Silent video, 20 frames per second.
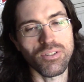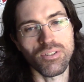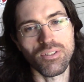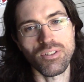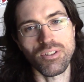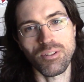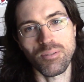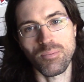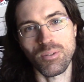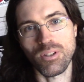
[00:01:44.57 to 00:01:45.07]

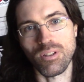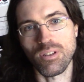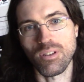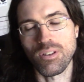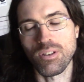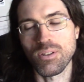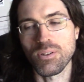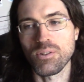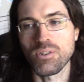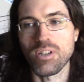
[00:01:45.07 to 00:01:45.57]
seem like a
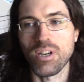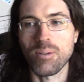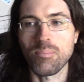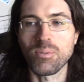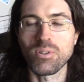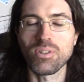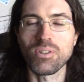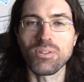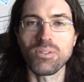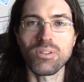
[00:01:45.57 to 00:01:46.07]
huge
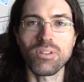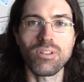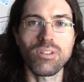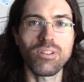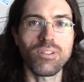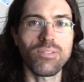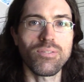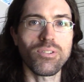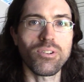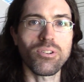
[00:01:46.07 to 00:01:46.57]

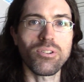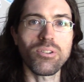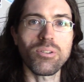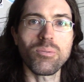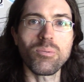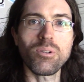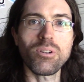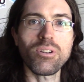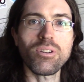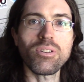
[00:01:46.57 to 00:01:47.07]
opportunity for good
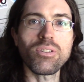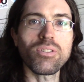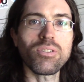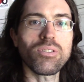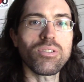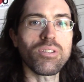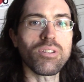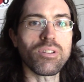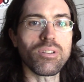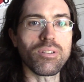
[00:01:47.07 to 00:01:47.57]
works.